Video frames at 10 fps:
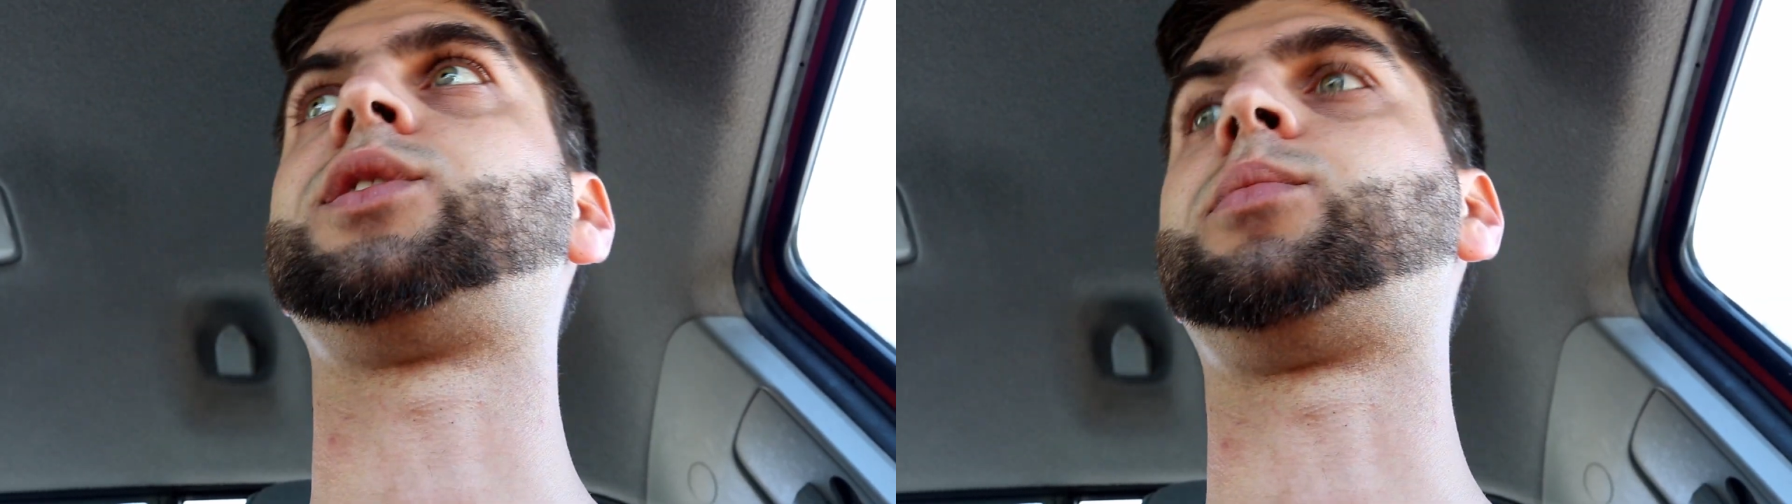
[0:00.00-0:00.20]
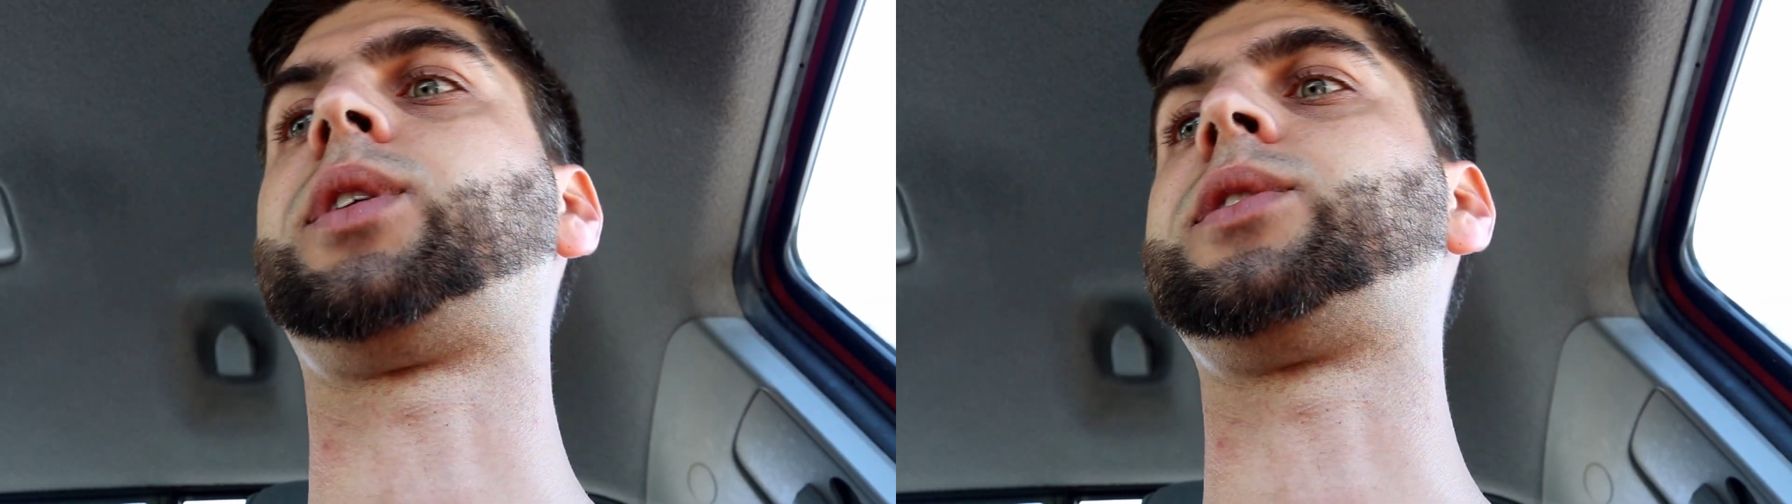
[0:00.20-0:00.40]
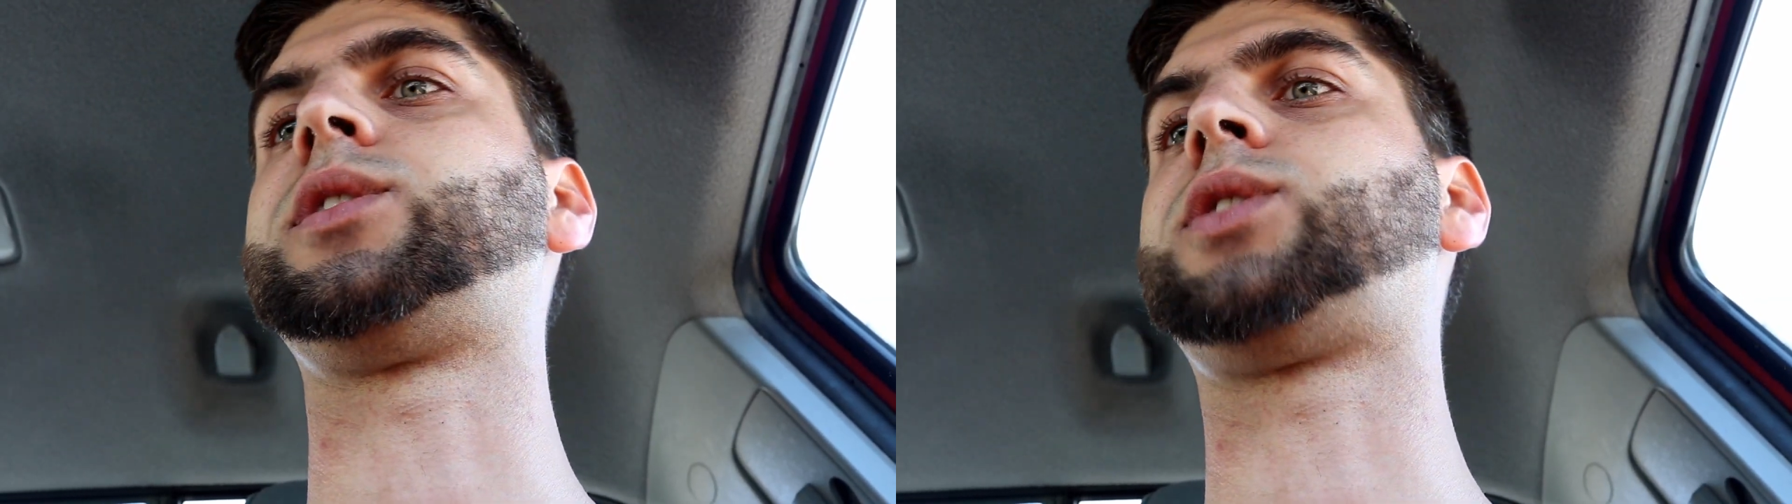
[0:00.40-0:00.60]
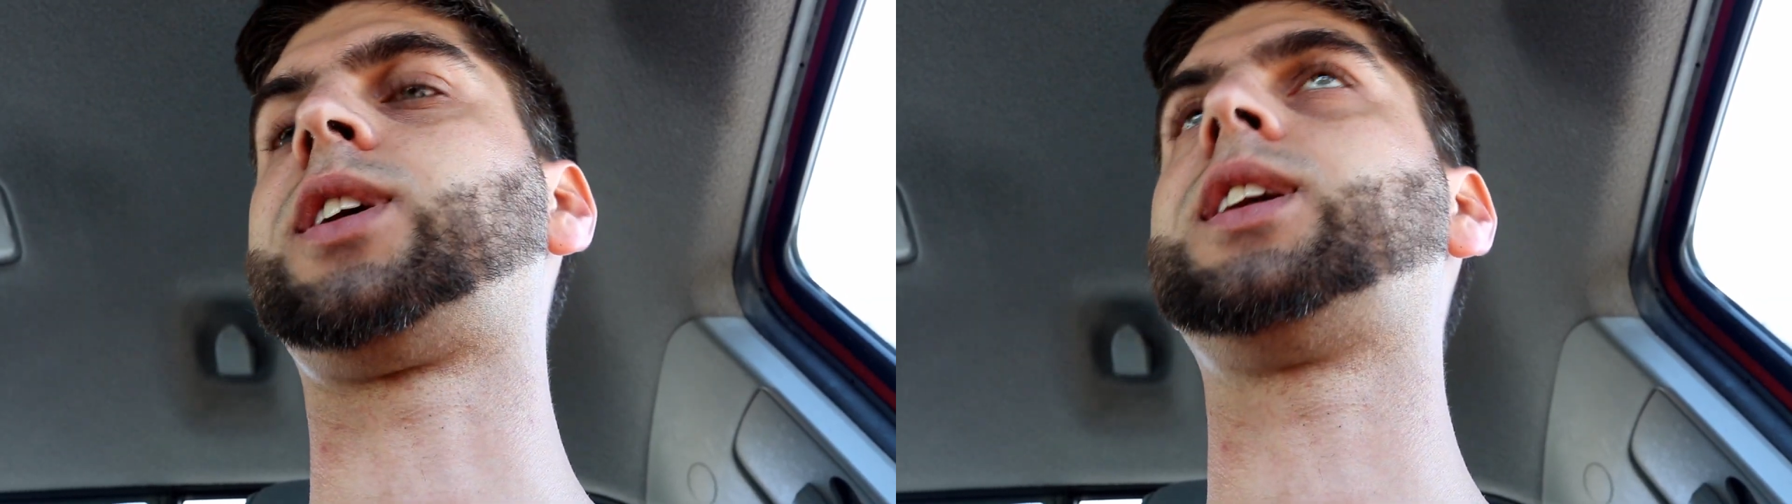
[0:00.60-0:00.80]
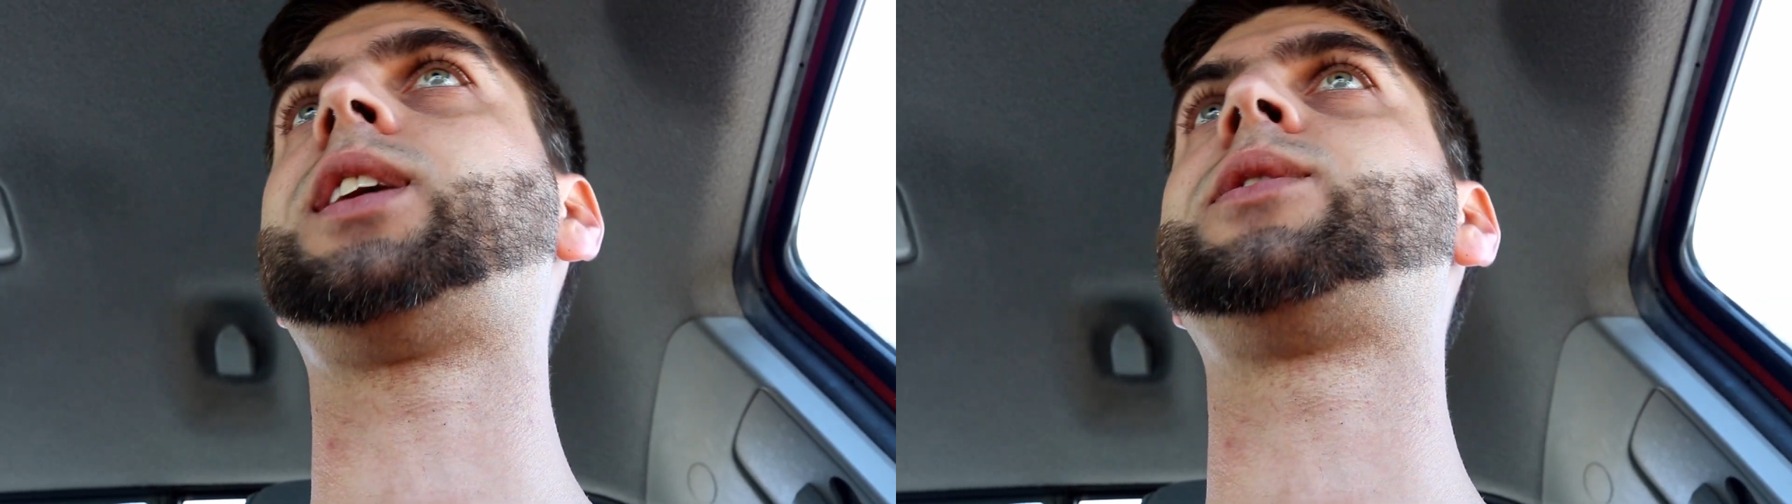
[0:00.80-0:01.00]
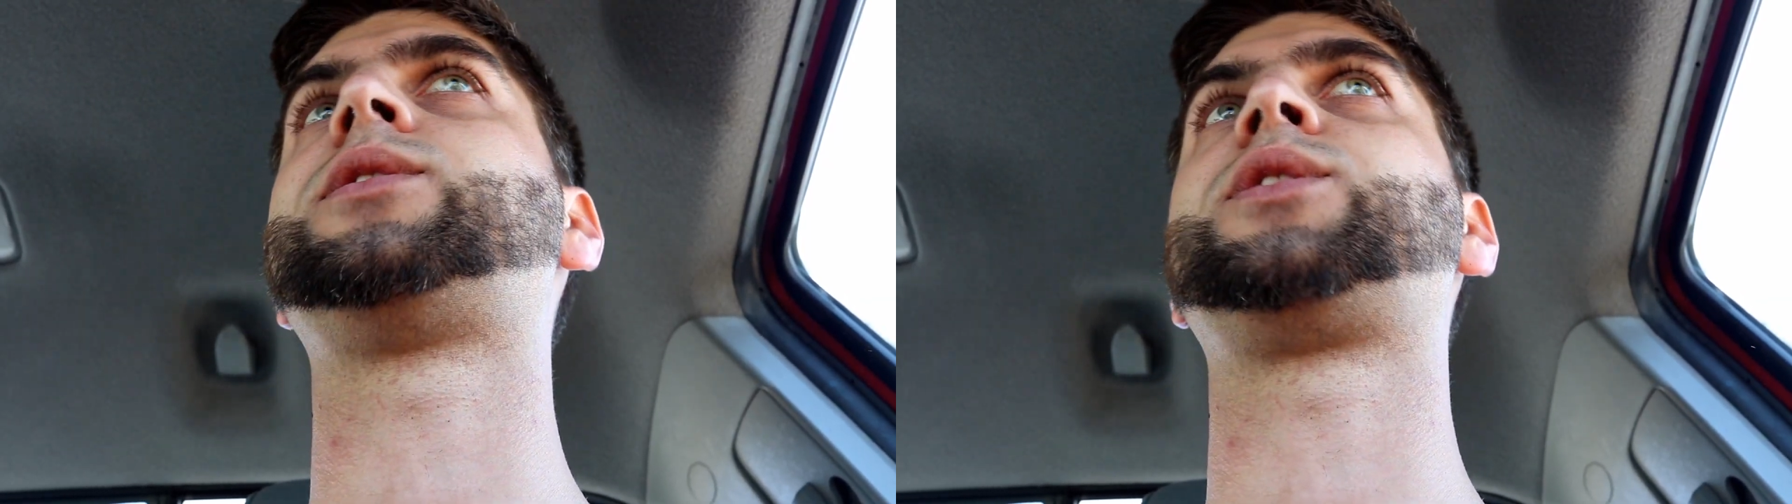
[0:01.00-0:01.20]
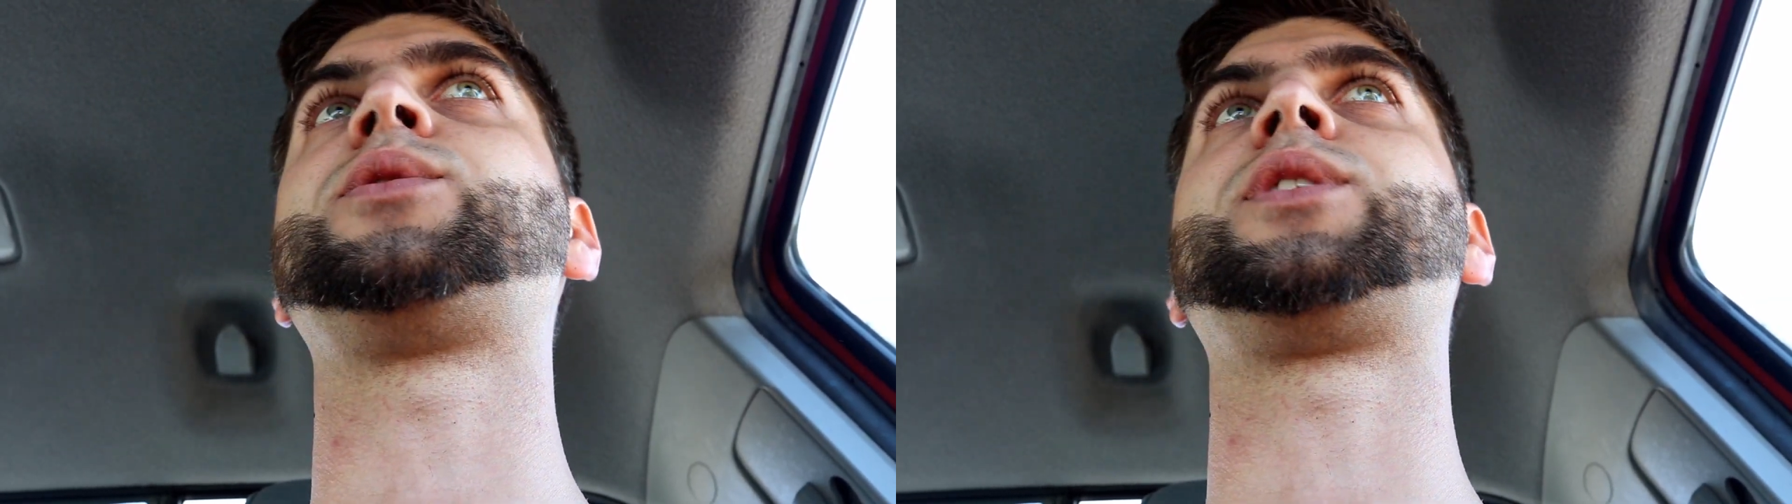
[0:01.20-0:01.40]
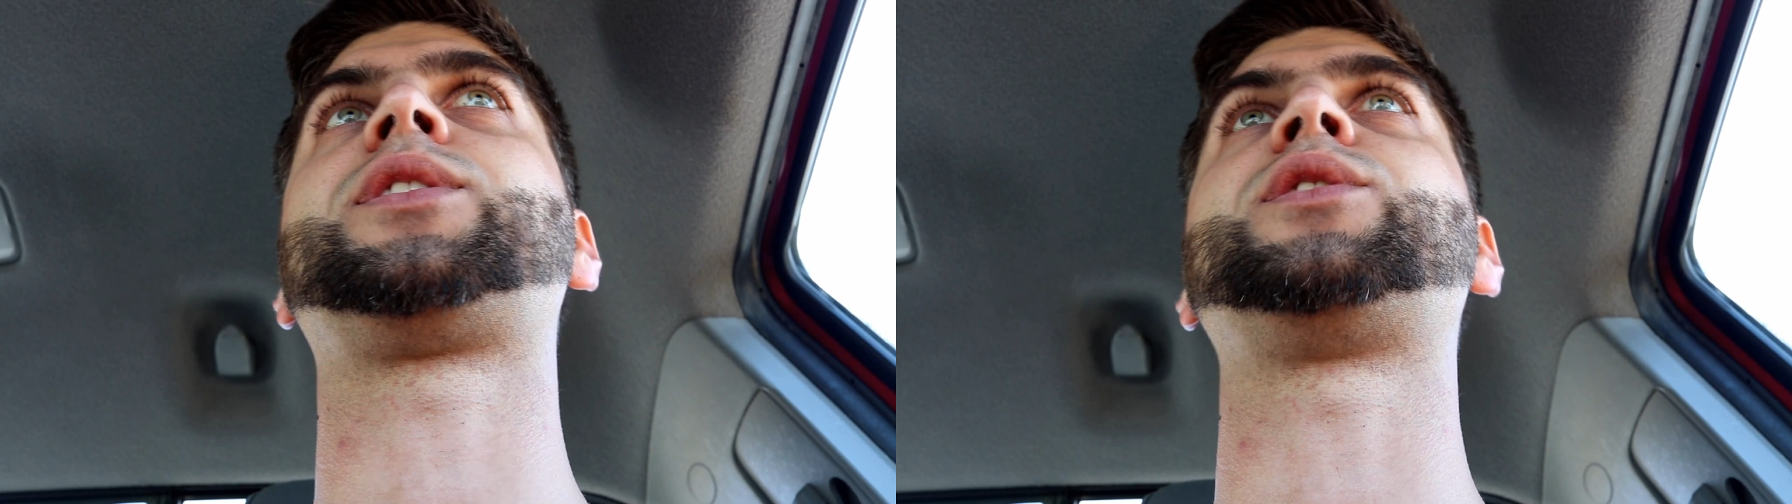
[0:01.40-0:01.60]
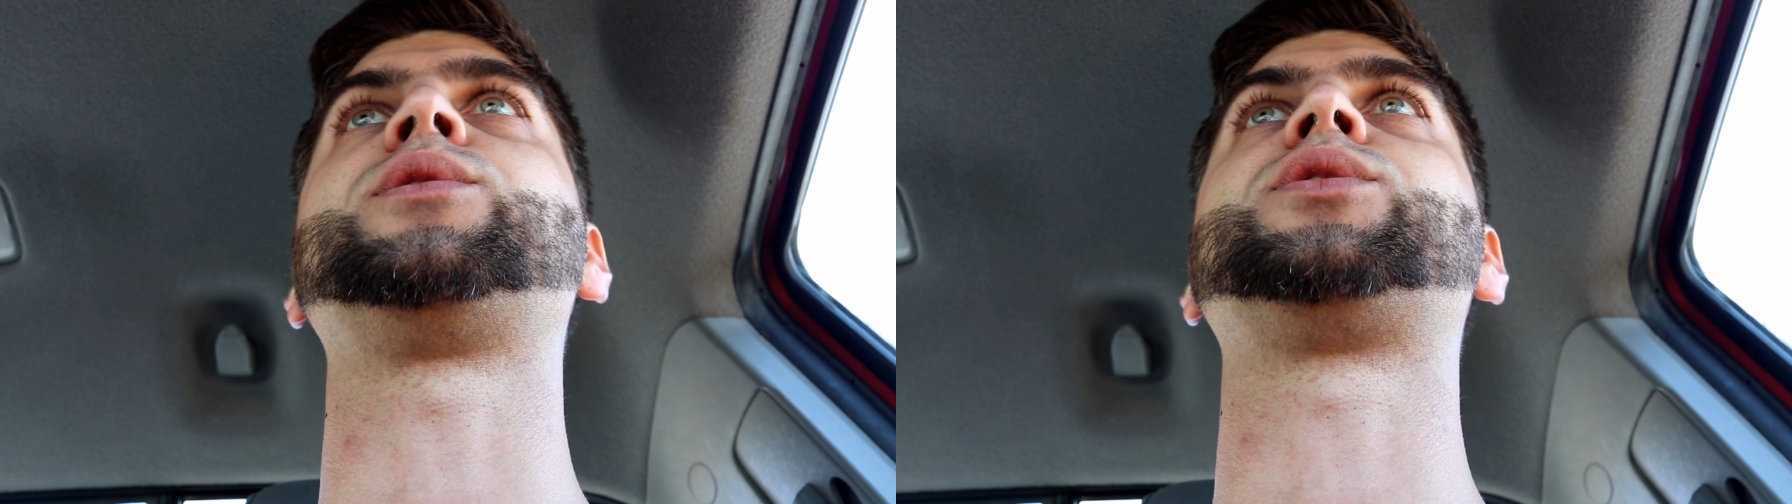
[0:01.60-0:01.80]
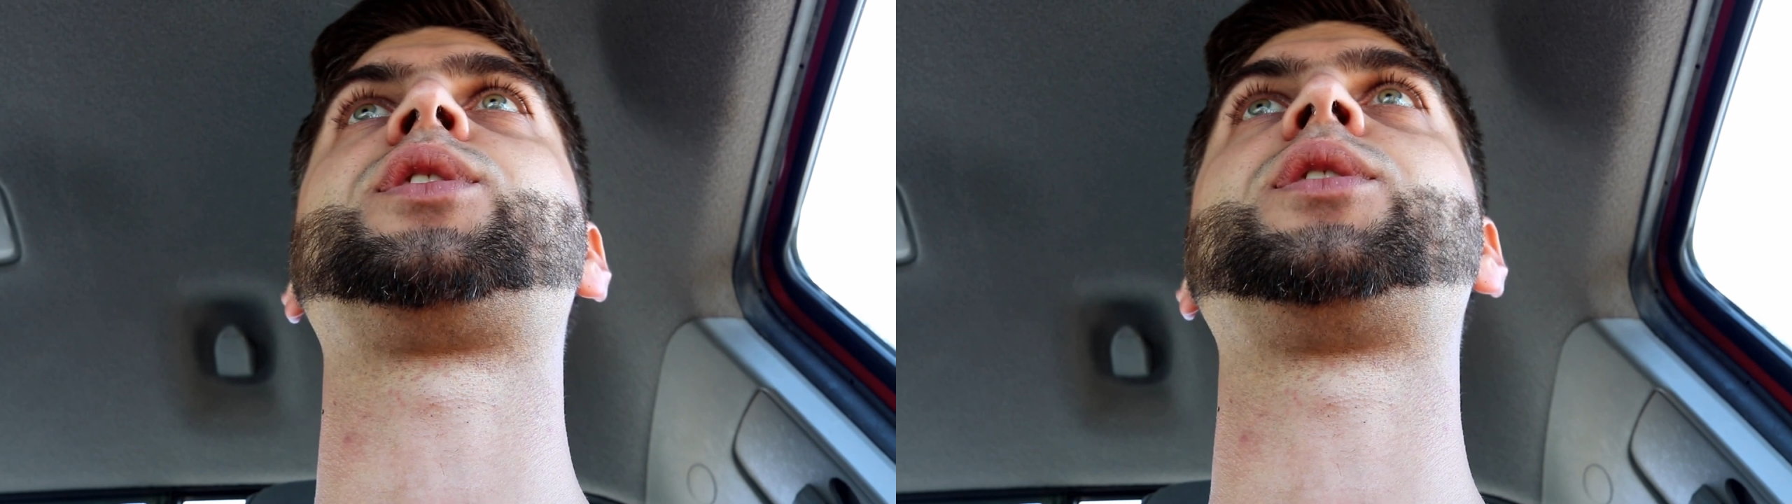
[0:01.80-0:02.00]
to Brothers right now to go get
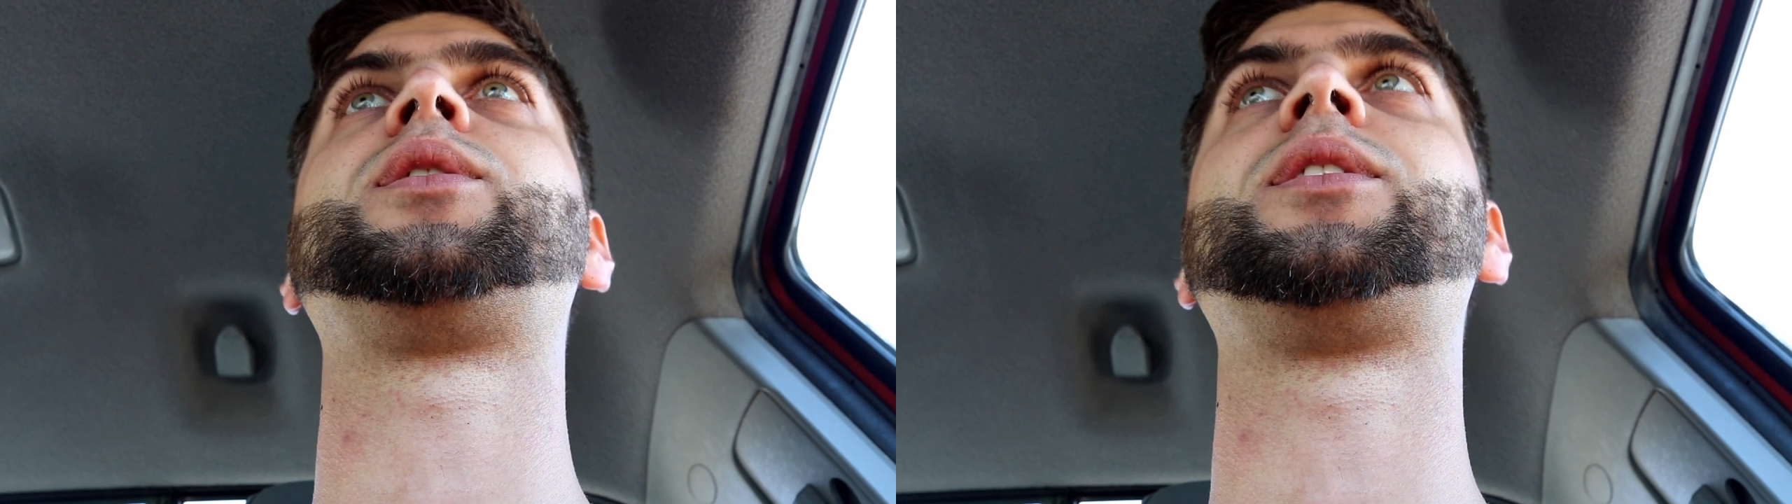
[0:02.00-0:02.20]
those